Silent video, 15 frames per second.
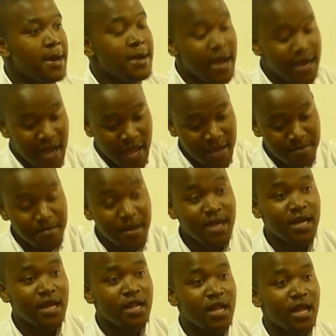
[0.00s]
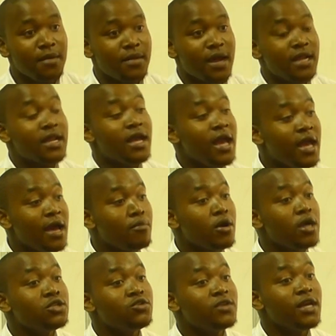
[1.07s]
Then I make a claim that, hey, I'm
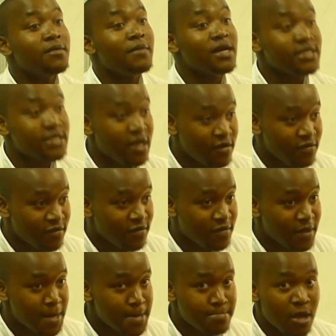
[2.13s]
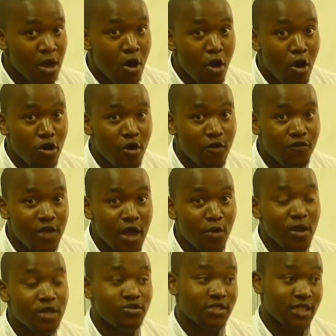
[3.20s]
going to kill myself. All of you are
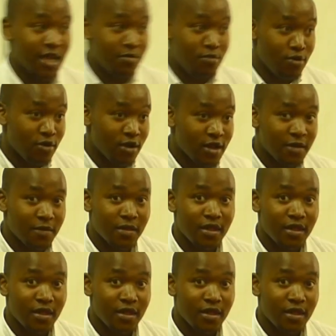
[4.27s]
going to tremble.